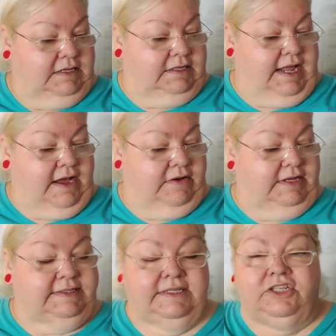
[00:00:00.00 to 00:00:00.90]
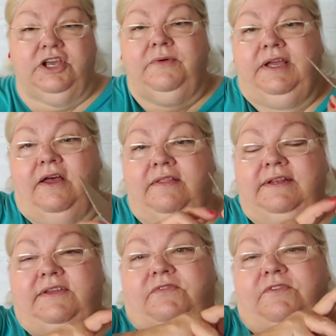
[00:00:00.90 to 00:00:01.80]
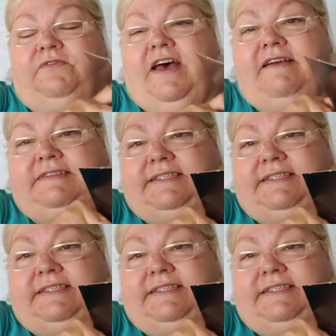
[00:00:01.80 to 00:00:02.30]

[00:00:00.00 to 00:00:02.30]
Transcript: Now, it's showing all the different five